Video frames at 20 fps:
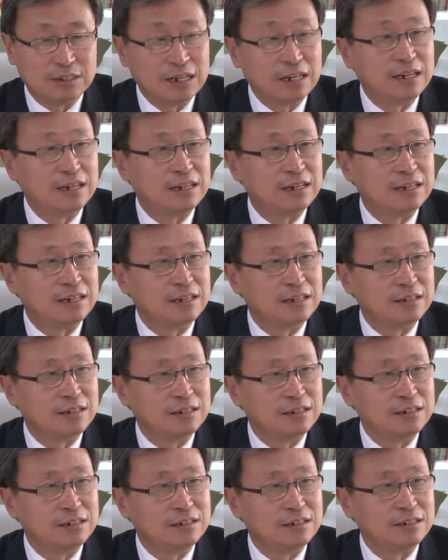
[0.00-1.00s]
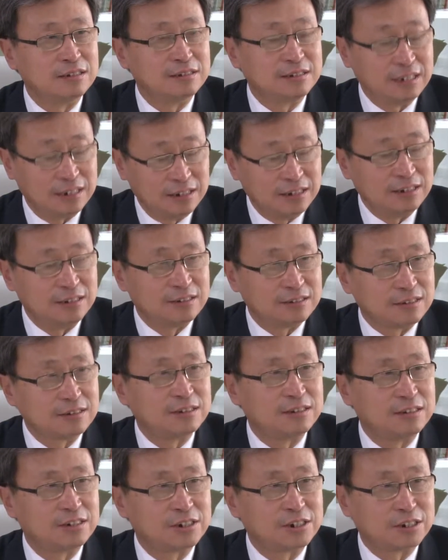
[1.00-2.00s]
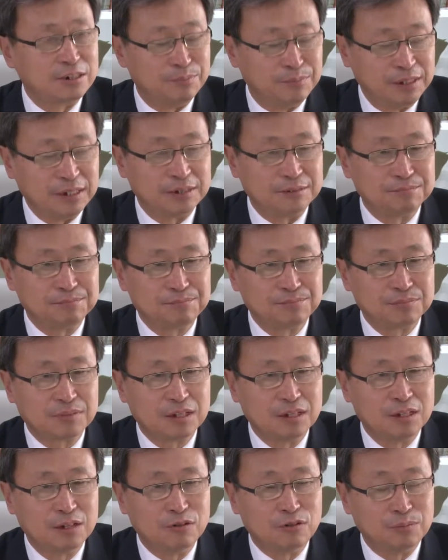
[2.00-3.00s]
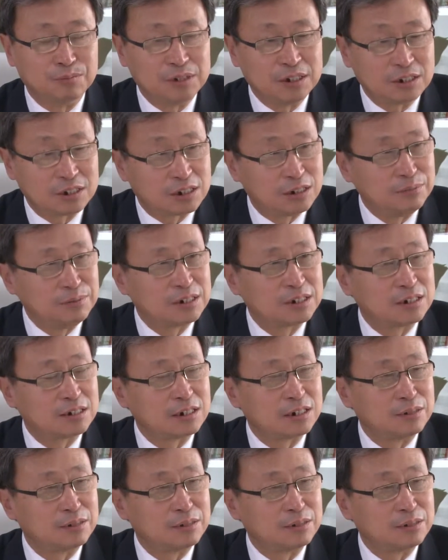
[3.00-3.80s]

according to Mr. Lu Zijiang, Chairman and CEO.